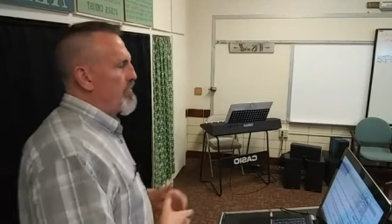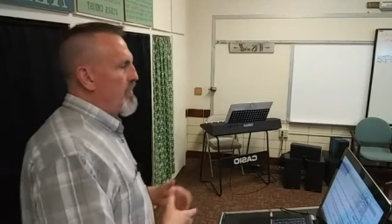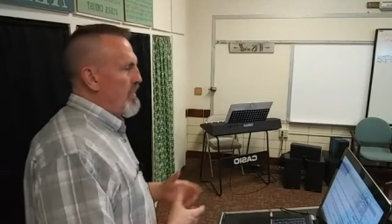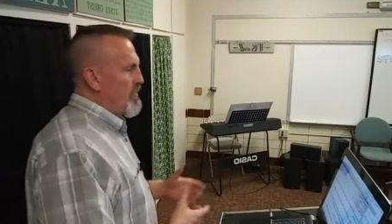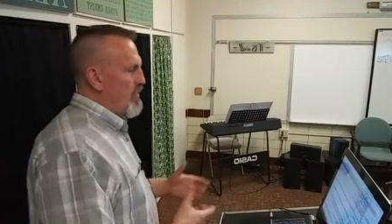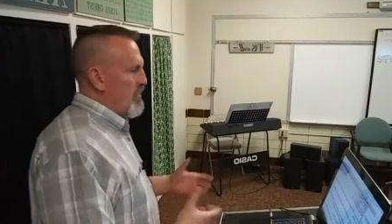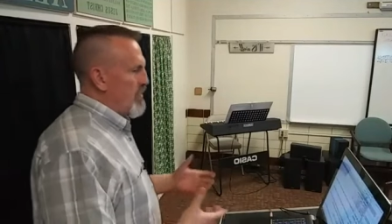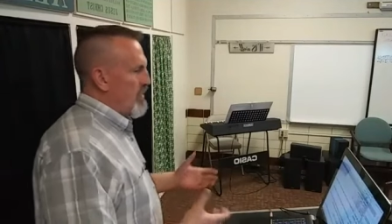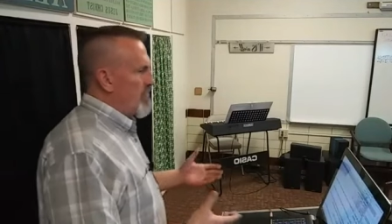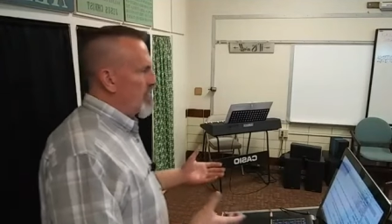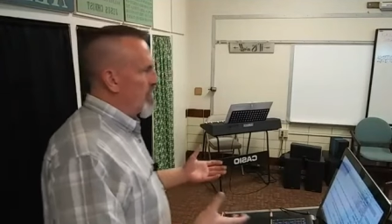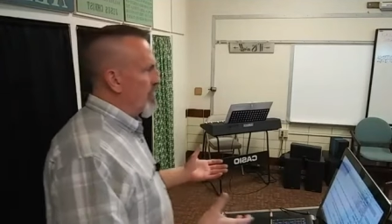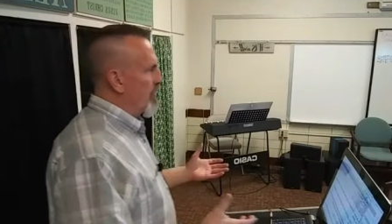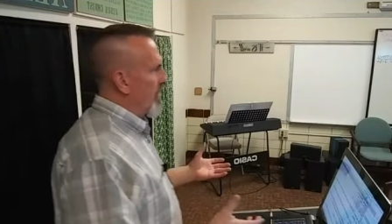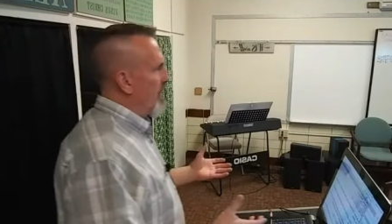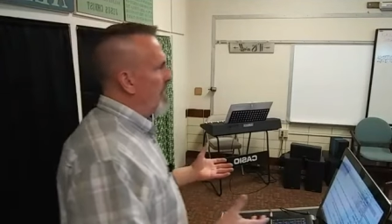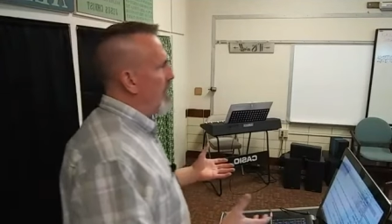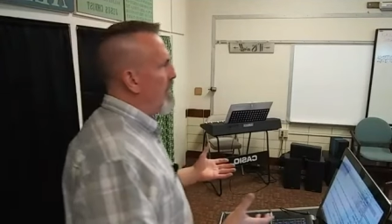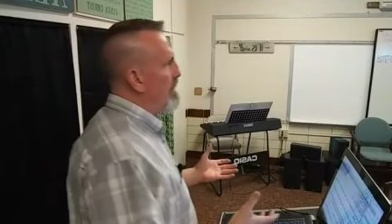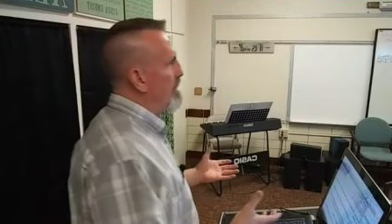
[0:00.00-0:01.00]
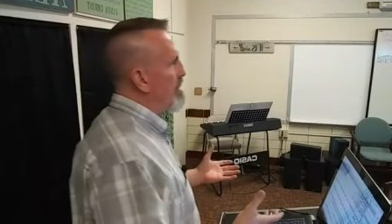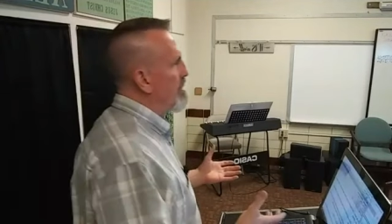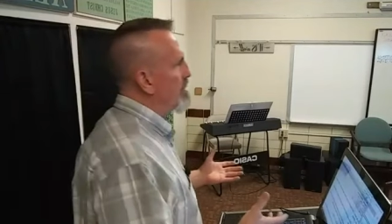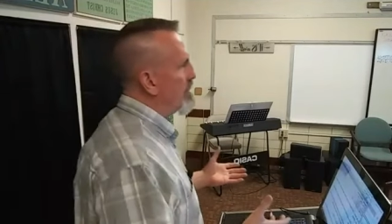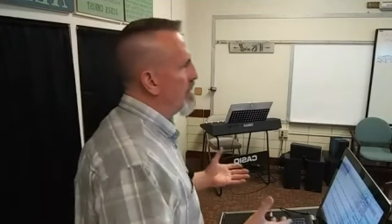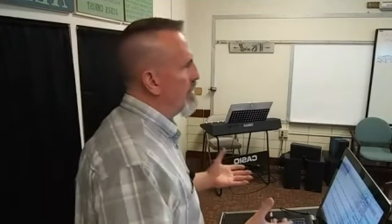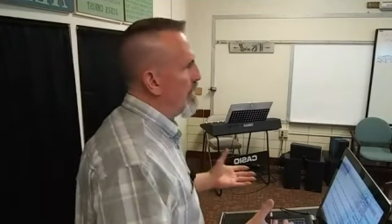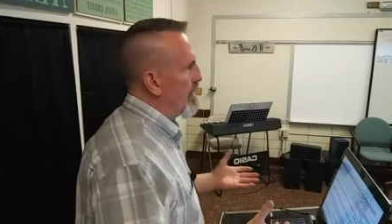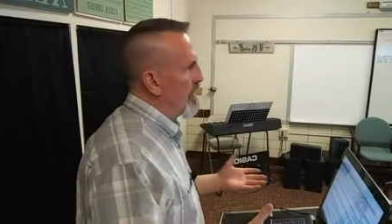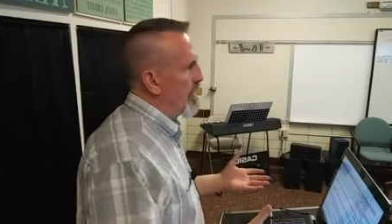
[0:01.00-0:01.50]
people would
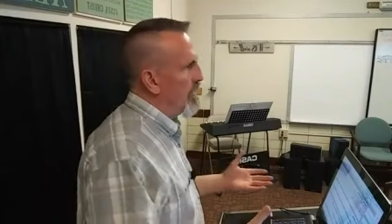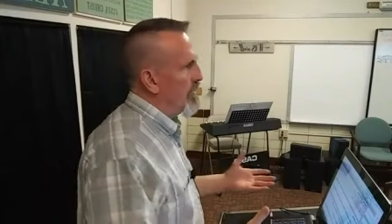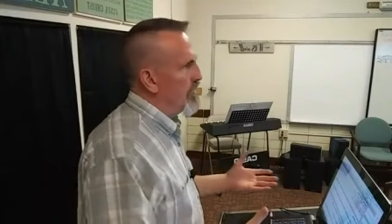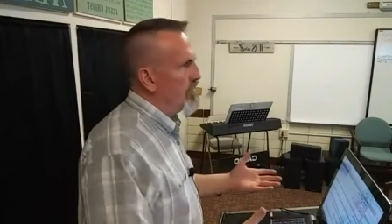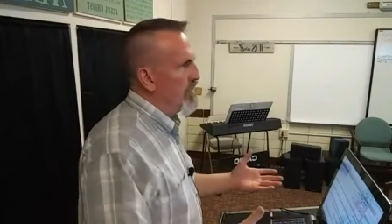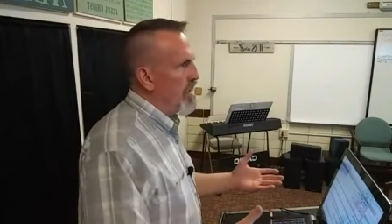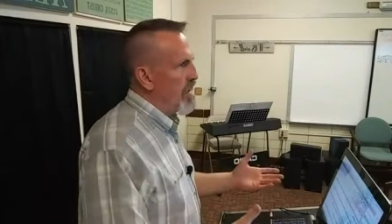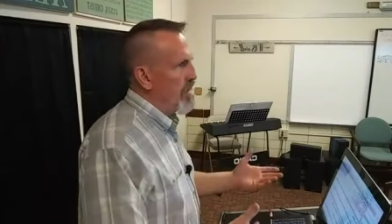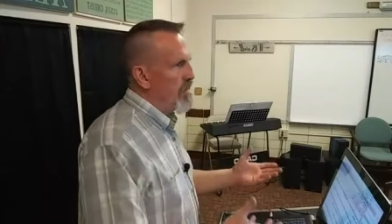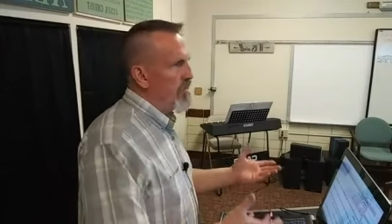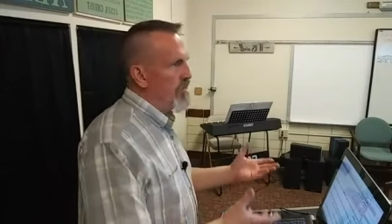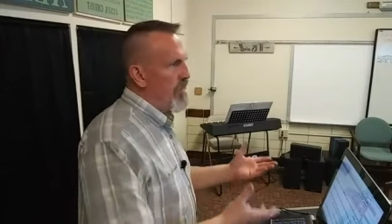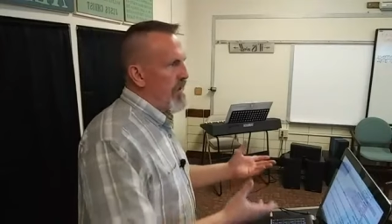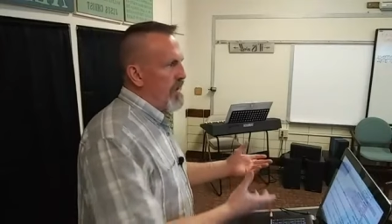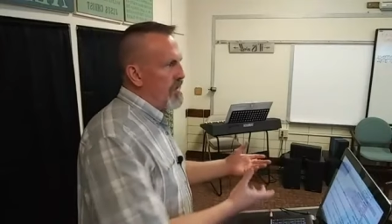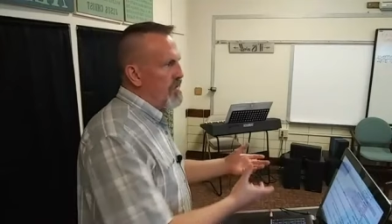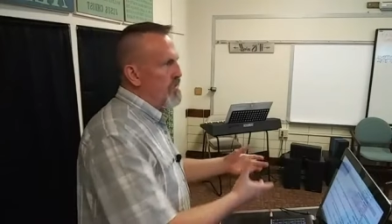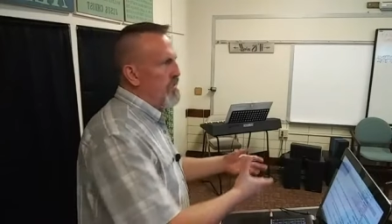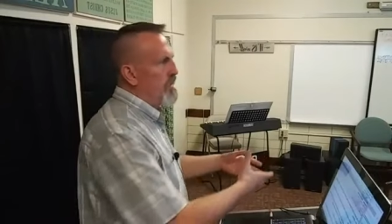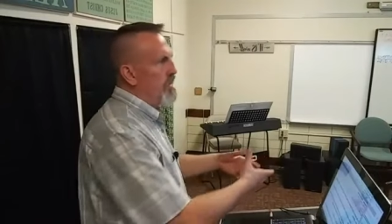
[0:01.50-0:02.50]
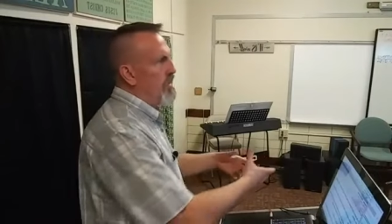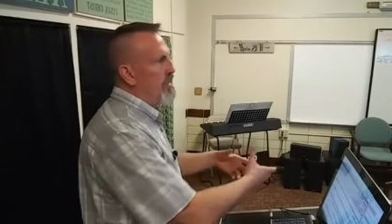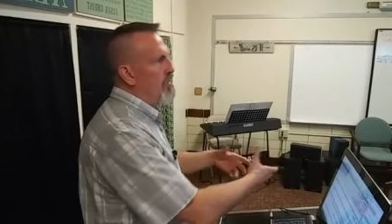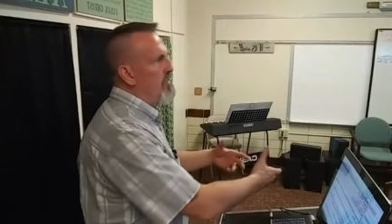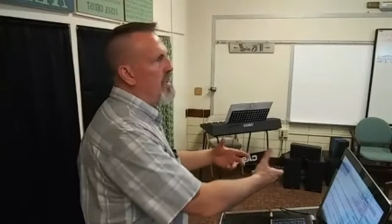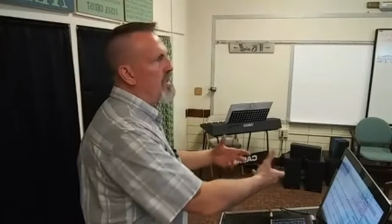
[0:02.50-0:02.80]
bring their manufacturing